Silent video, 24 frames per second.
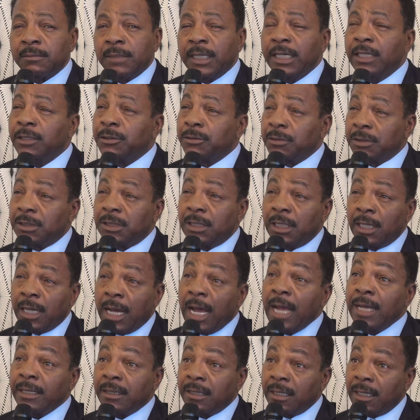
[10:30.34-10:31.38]
interesting,
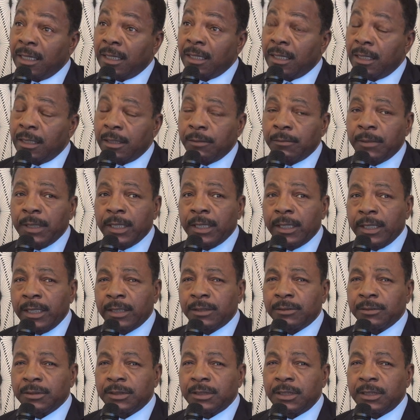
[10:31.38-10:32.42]
I think anyway,
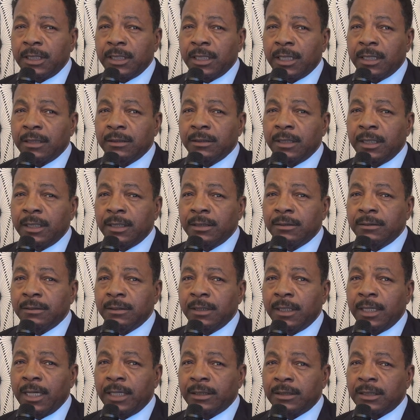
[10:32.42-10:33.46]
interesting and
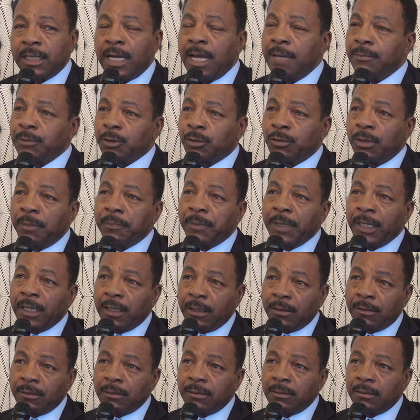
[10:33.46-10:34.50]
at times
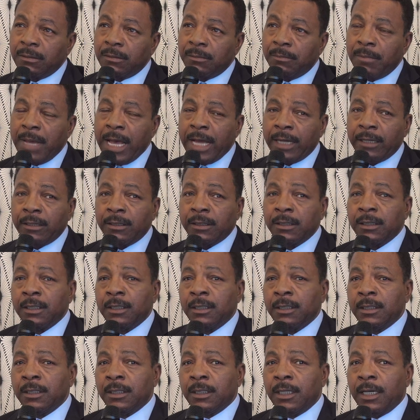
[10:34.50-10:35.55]
gripping manner.
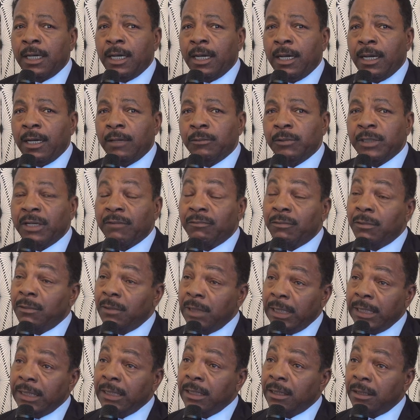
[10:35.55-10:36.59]
We have
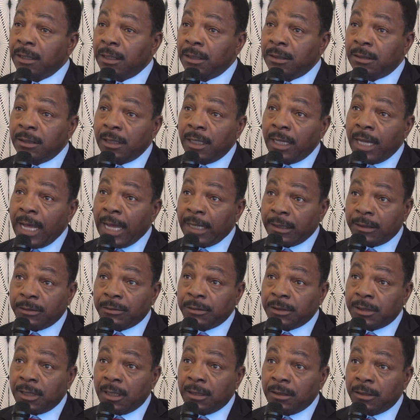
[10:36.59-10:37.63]
really good
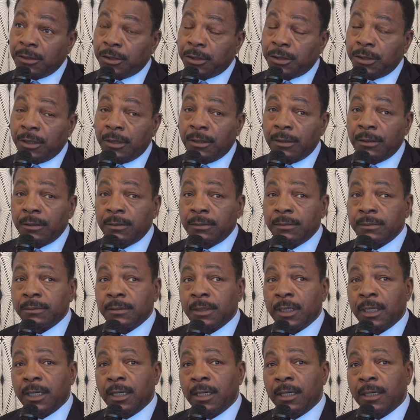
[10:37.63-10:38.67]
actors on the show.
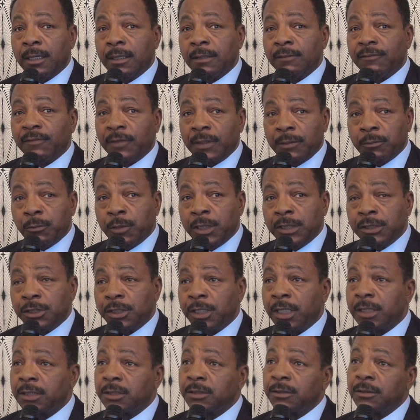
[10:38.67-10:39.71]
Philip
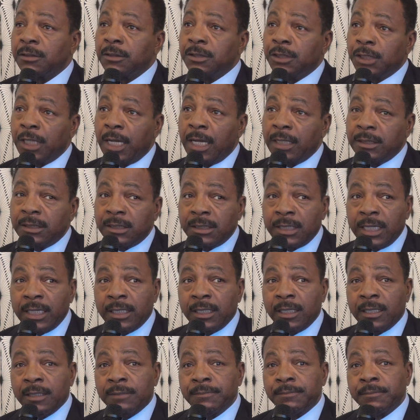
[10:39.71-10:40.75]
Winchester, John
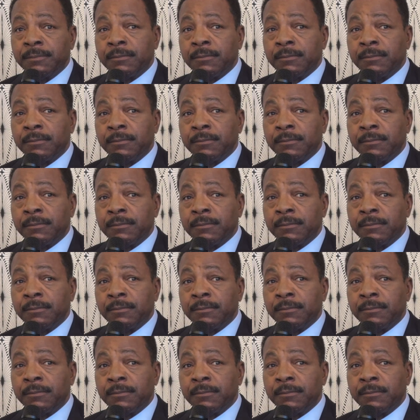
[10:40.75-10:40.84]
Seda,